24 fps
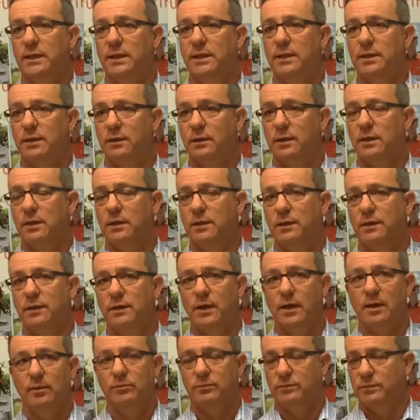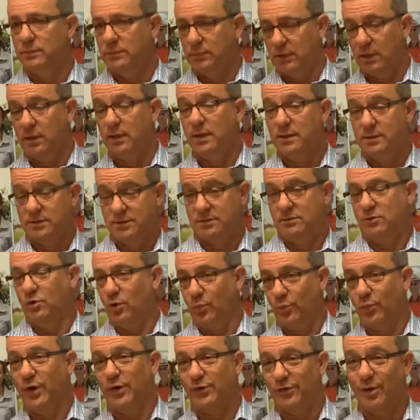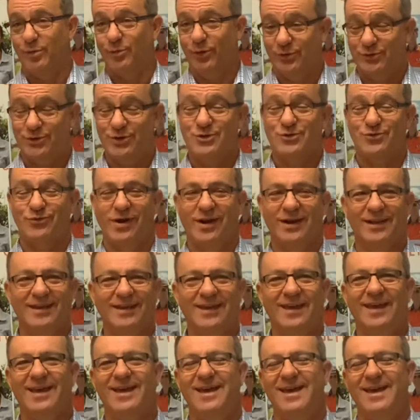and has got a program like this running,